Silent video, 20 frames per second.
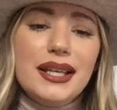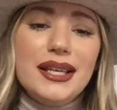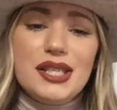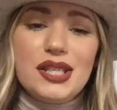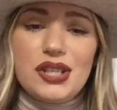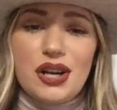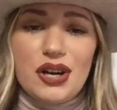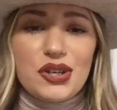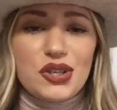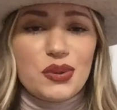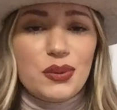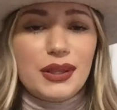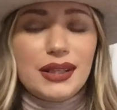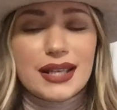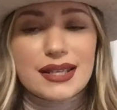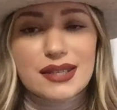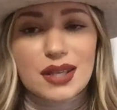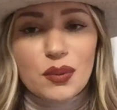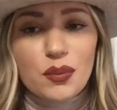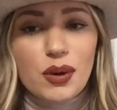please start
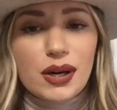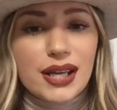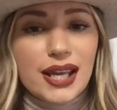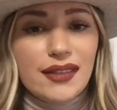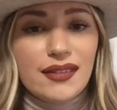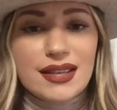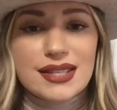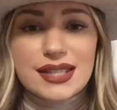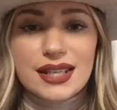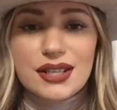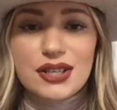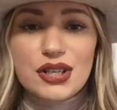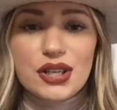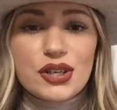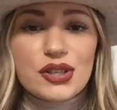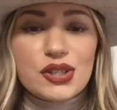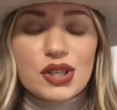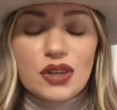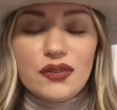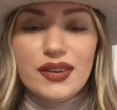doing this and working this
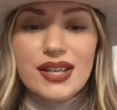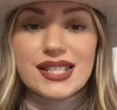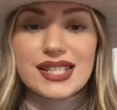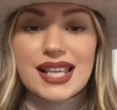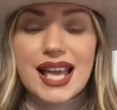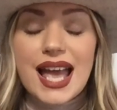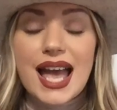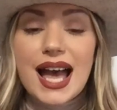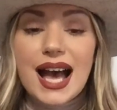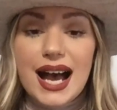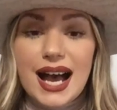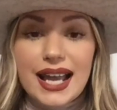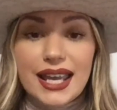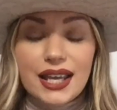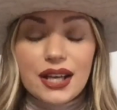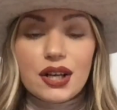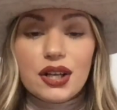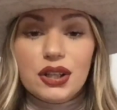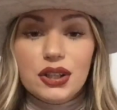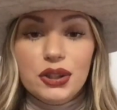into your service.
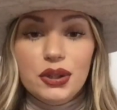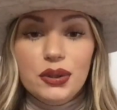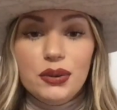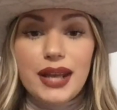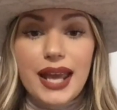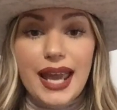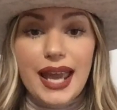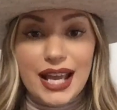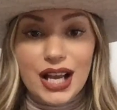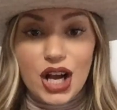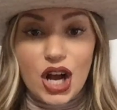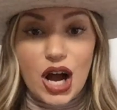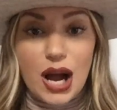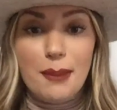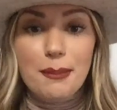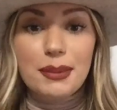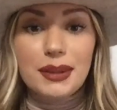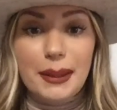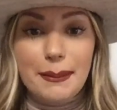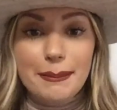I include a
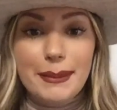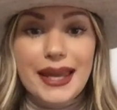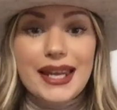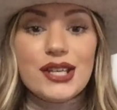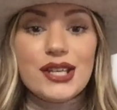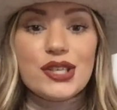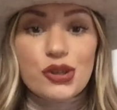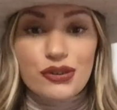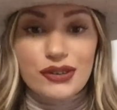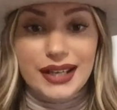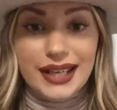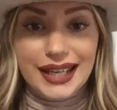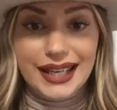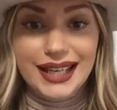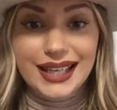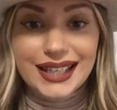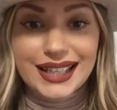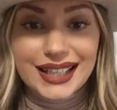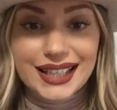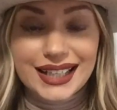
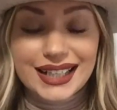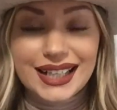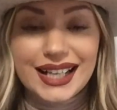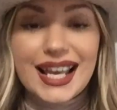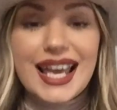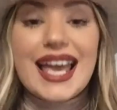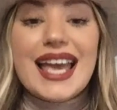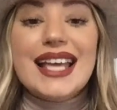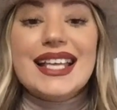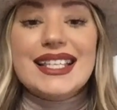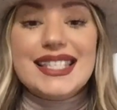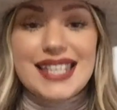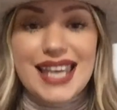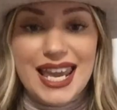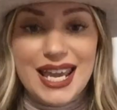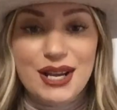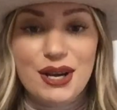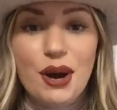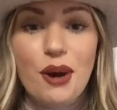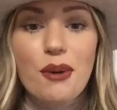complimentary
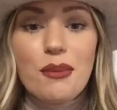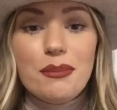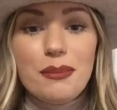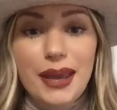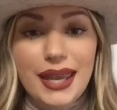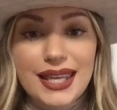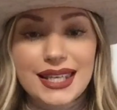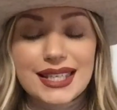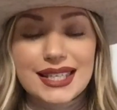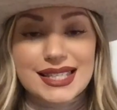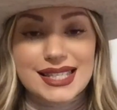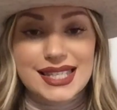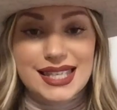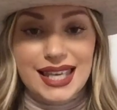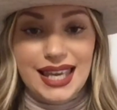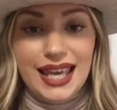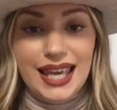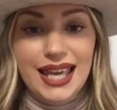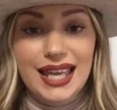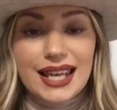take-home maintenance
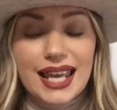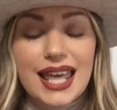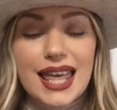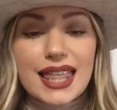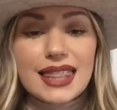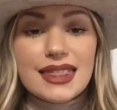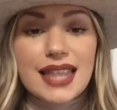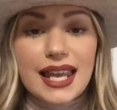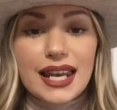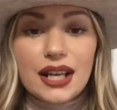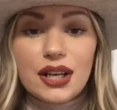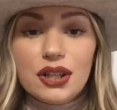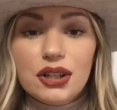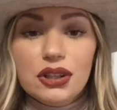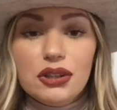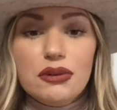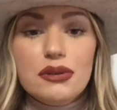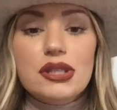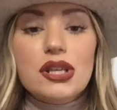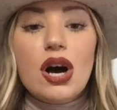kit that
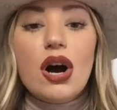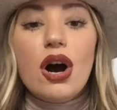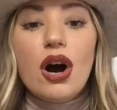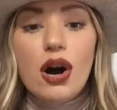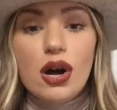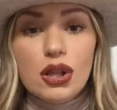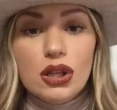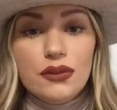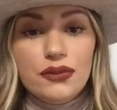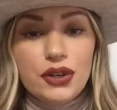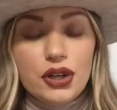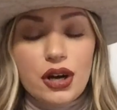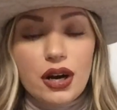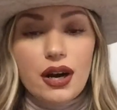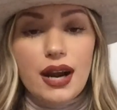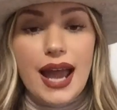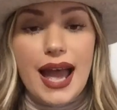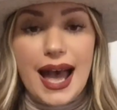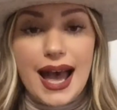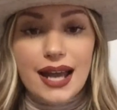includes all of
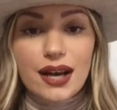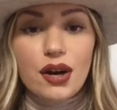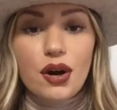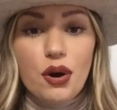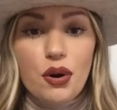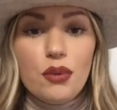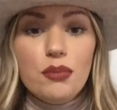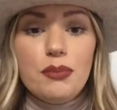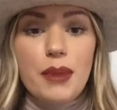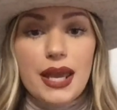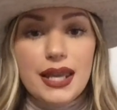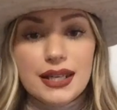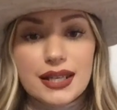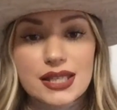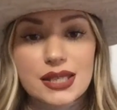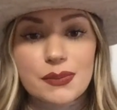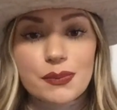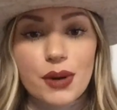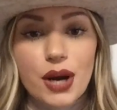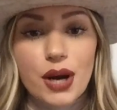your at-home
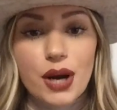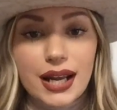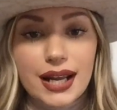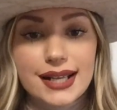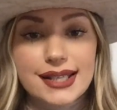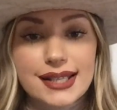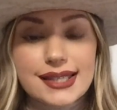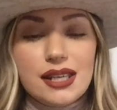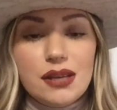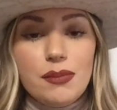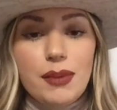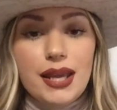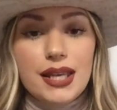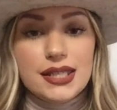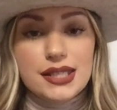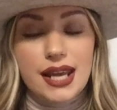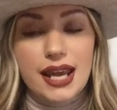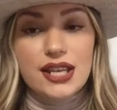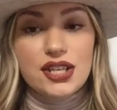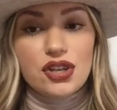maintenance products to
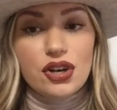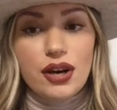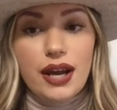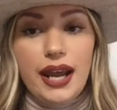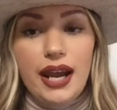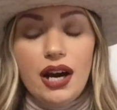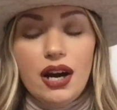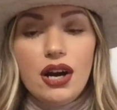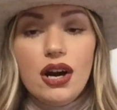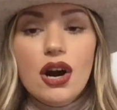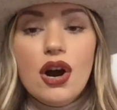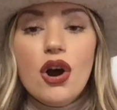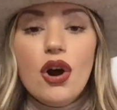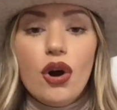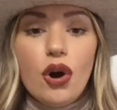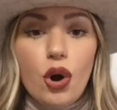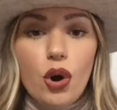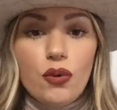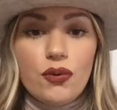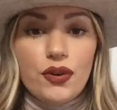maintain your hair
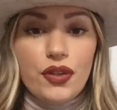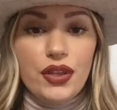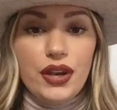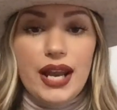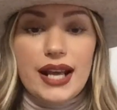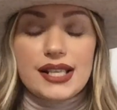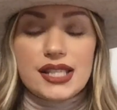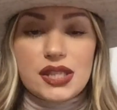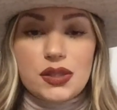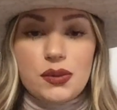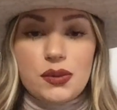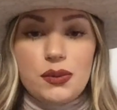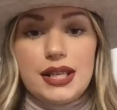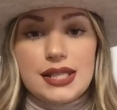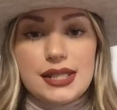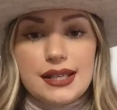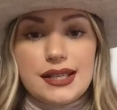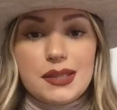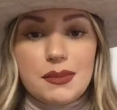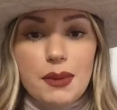over the next 3
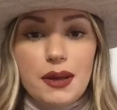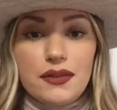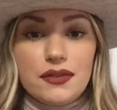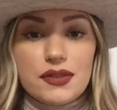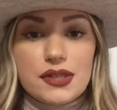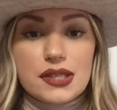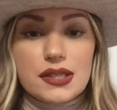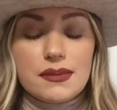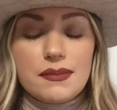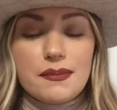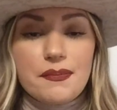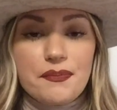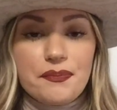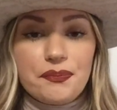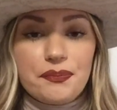to 6 months.